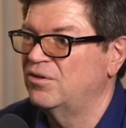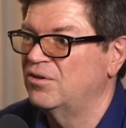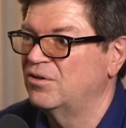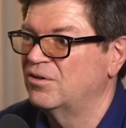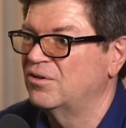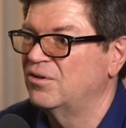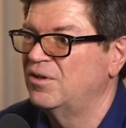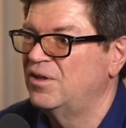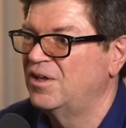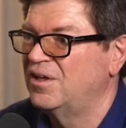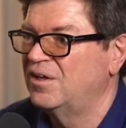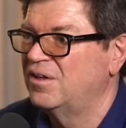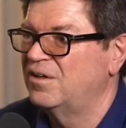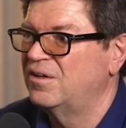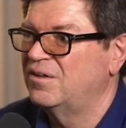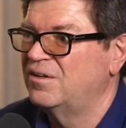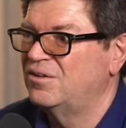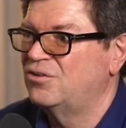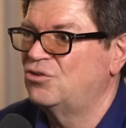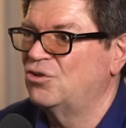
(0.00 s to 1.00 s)
the
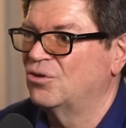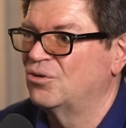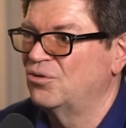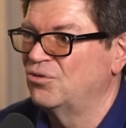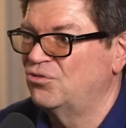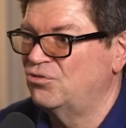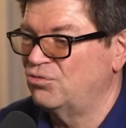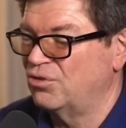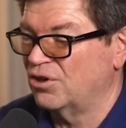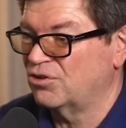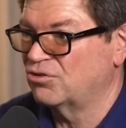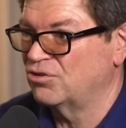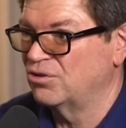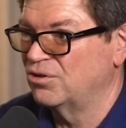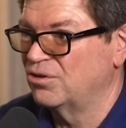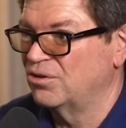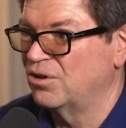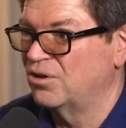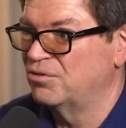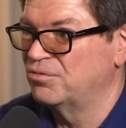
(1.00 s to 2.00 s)
internal
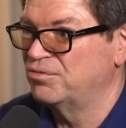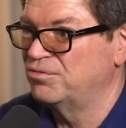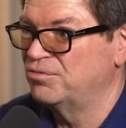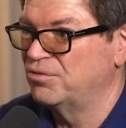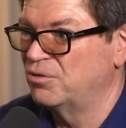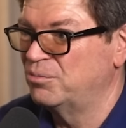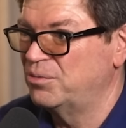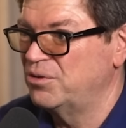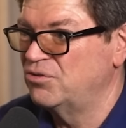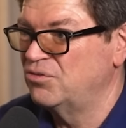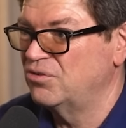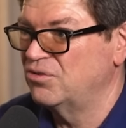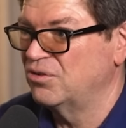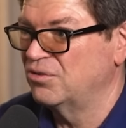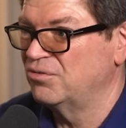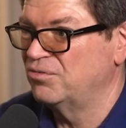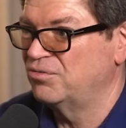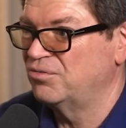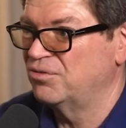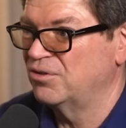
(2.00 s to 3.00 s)
structure of a piece
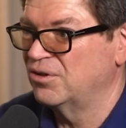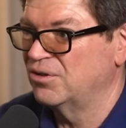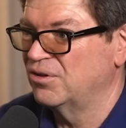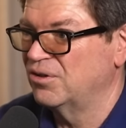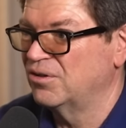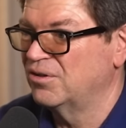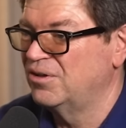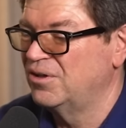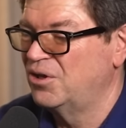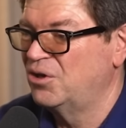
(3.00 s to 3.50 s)
of, uh,